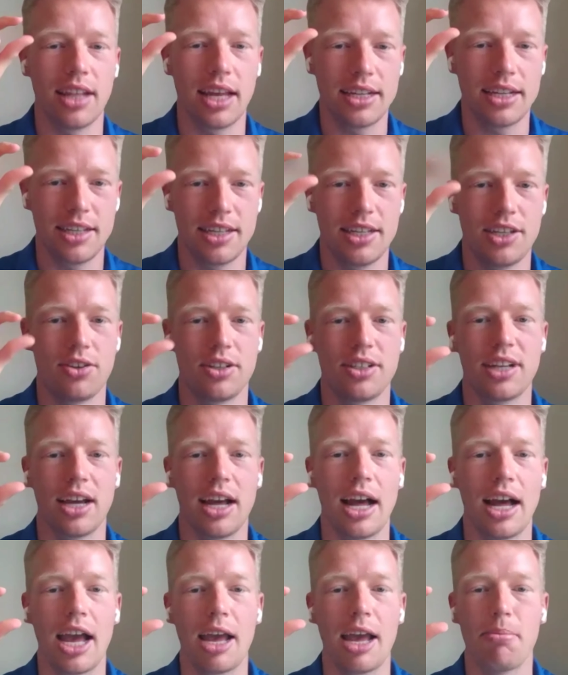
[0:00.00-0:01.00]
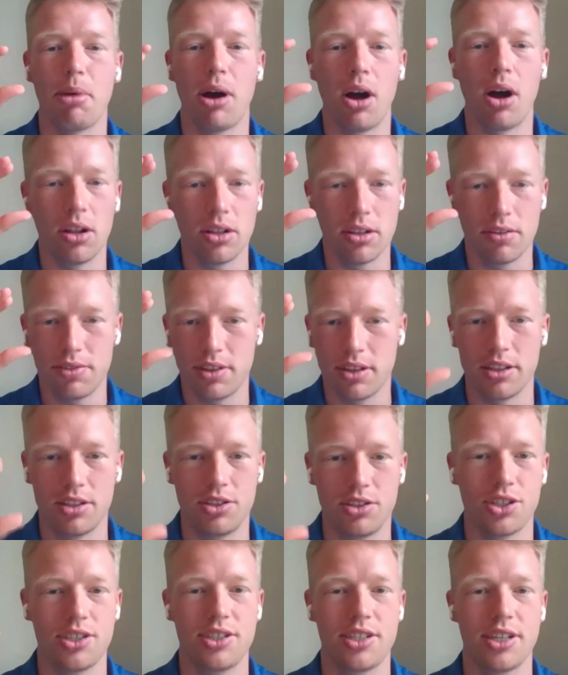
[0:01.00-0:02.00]
selecting your time, all of the
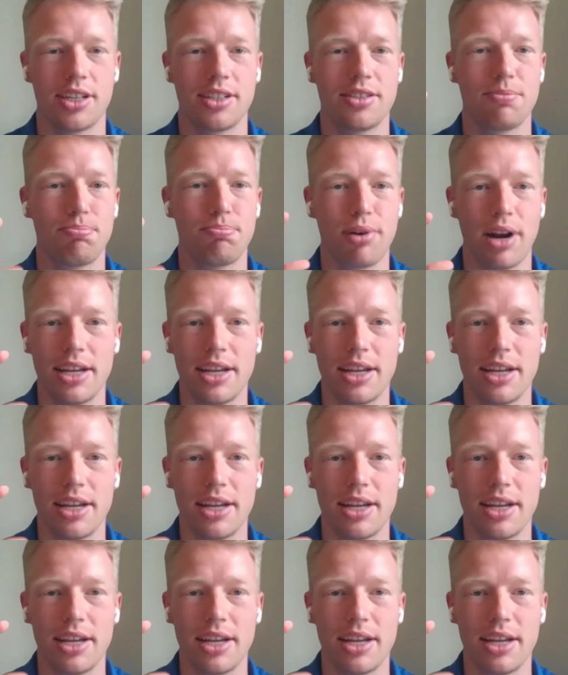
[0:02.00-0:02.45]
logistics,